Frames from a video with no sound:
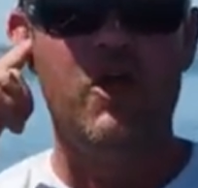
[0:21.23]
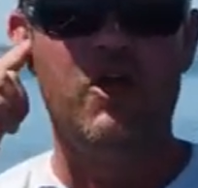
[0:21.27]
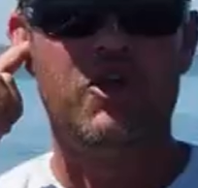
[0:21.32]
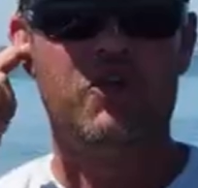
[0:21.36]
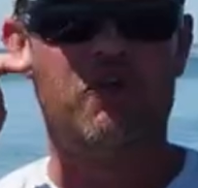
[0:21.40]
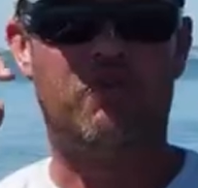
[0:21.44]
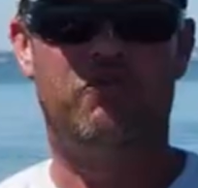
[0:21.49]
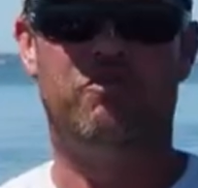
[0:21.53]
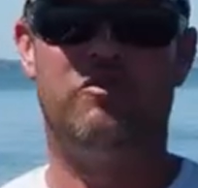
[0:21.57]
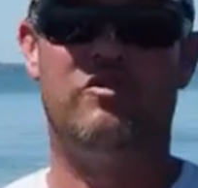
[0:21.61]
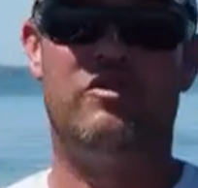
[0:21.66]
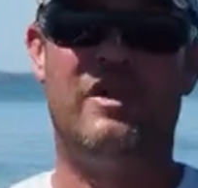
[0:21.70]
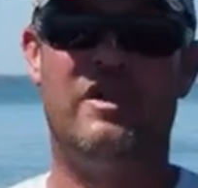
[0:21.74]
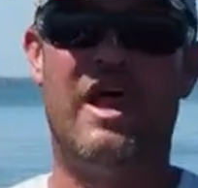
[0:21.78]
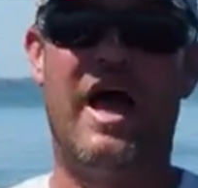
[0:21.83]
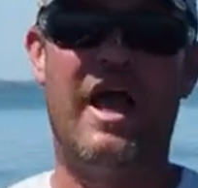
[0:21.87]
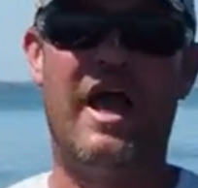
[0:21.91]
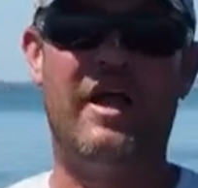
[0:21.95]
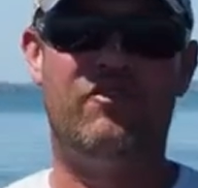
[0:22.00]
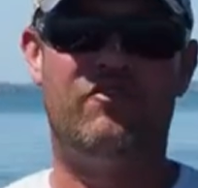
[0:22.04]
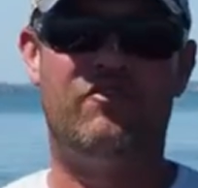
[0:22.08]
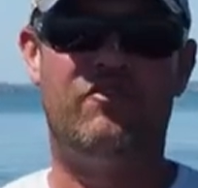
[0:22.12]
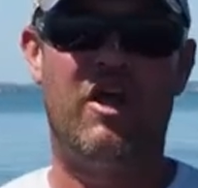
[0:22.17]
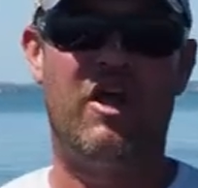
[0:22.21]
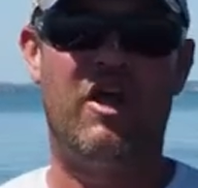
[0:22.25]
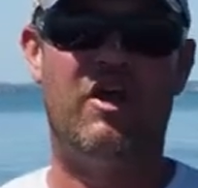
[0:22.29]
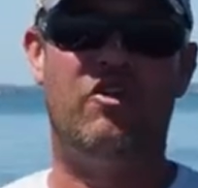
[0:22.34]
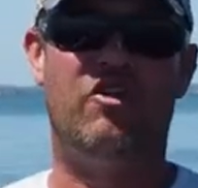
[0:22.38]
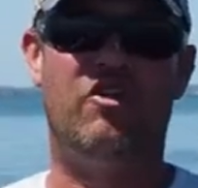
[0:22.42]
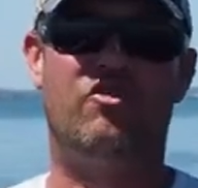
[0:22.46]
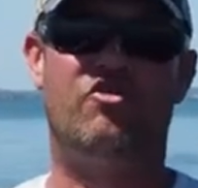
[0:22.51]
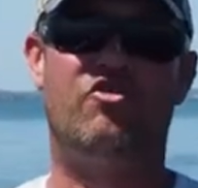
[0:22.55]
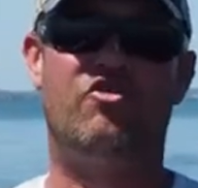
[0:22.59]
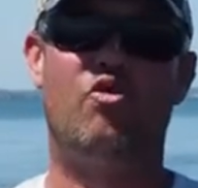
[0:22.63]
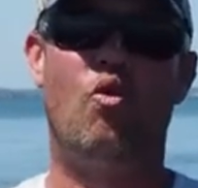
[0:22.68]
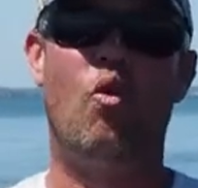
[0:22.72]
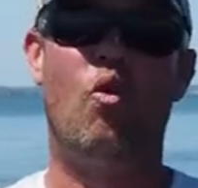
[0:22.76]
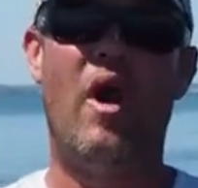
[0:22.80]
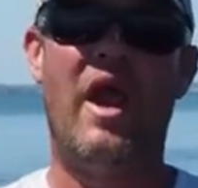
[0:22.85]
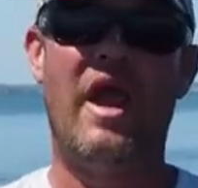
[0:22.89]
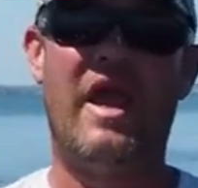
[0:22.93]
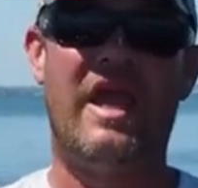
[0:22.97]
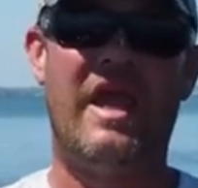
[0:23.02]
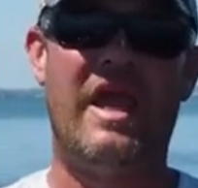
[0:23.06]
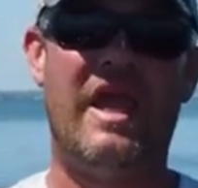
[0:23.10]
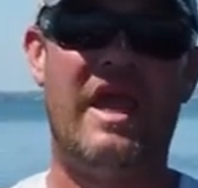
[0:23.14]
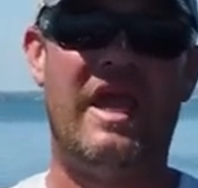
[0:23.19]
your lines tend to
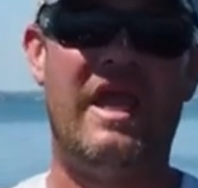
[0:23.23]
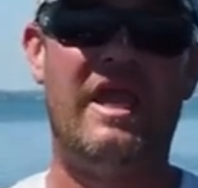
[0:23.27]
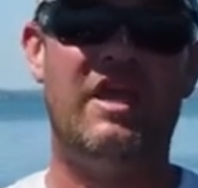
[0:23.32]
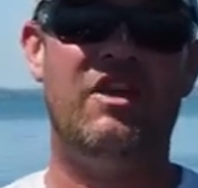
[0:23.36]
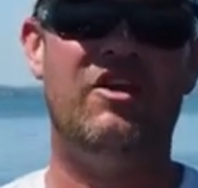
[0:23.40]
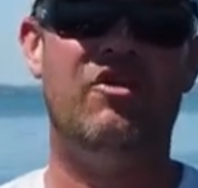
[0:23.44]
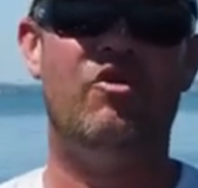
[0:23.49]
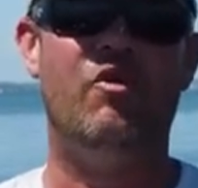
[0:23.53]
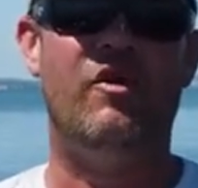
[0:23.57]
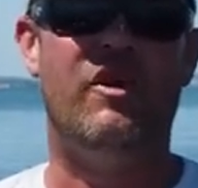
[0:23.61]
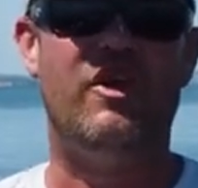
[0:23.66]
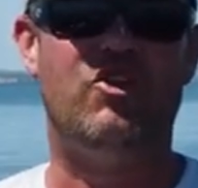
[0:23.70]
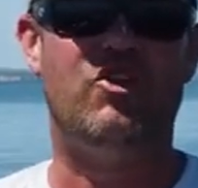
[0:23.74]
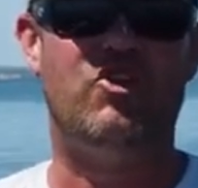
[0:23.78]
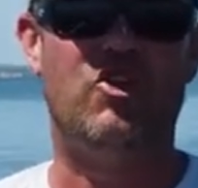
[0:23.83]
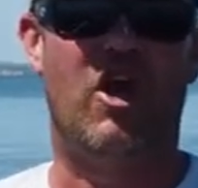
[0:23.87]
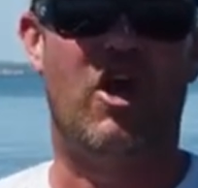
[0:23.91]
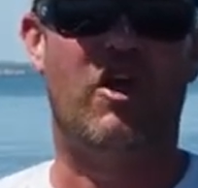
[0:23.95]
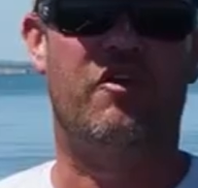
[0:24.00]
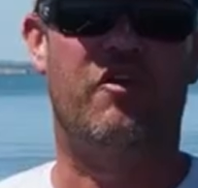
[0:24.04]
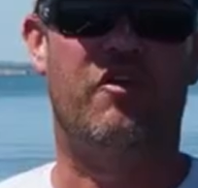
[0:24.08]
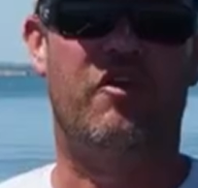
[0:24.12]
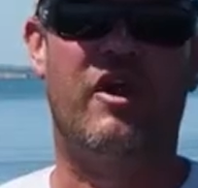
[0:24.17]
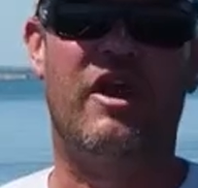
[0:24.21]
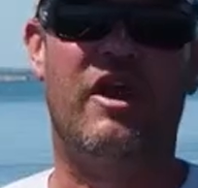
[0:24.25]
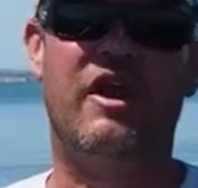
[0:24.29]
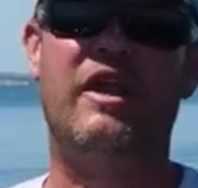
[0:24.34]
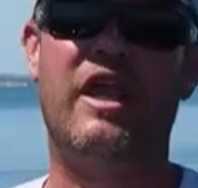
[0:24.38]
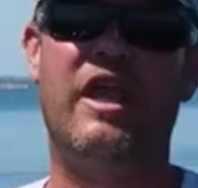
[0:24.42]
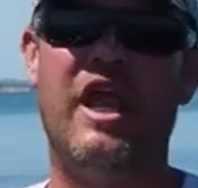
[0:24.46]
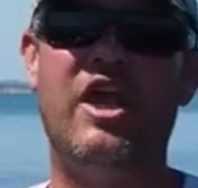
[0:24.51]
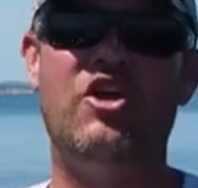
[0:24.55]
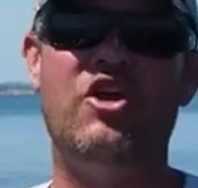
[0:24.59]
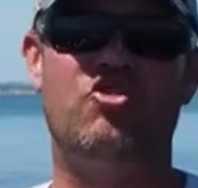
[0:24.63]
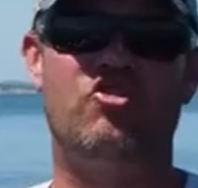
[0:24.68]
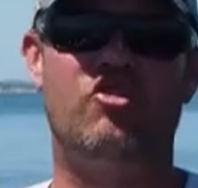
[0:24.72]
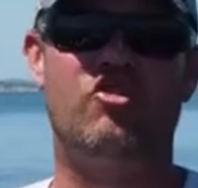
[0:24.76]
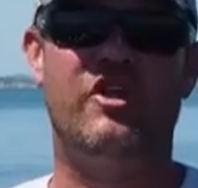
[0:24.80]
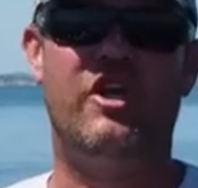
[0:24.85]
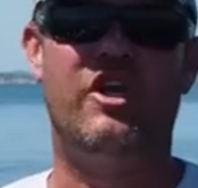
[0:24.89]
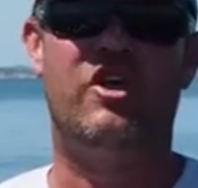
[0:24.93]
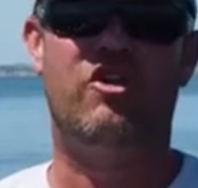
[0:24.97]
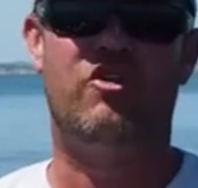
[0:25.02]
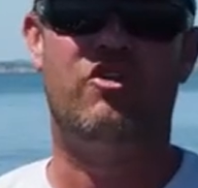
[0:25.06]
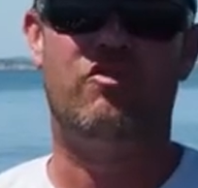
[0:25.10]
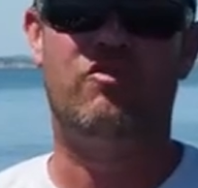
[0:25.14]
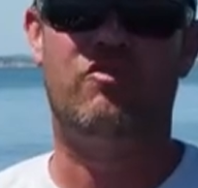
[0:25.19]
sway into each other and
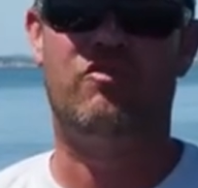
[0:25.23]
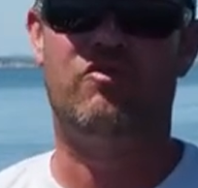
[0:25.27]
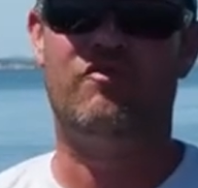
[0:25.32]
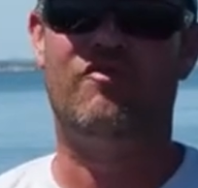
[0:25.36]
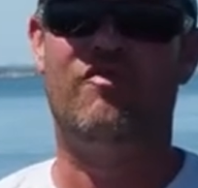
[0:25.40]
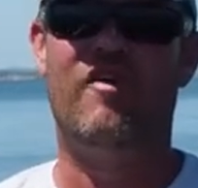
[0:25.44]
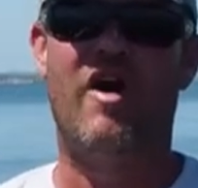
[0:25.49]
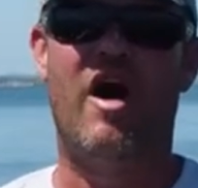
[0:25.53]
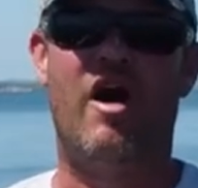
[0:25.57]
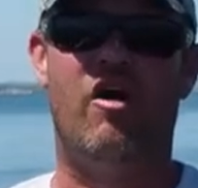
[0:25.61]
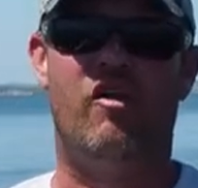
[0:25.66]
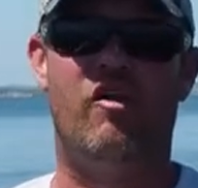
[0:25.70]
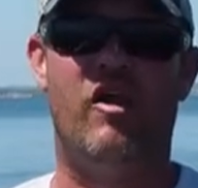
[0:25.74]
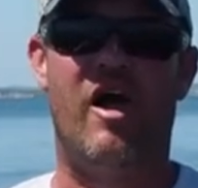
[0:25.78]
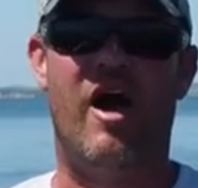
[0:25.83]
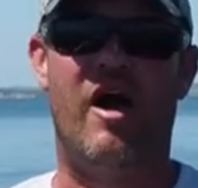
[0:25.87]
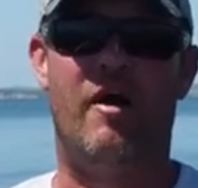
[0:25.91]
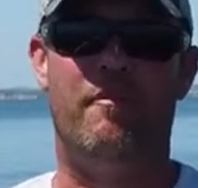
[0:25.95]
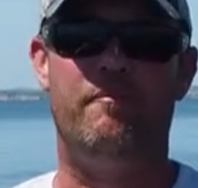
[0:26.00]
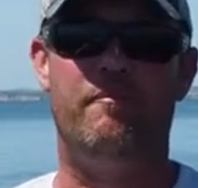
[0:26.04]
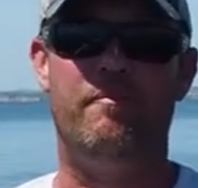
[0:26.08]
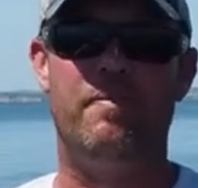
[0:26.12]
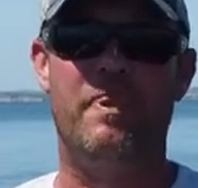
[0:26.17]
occasionally fall up.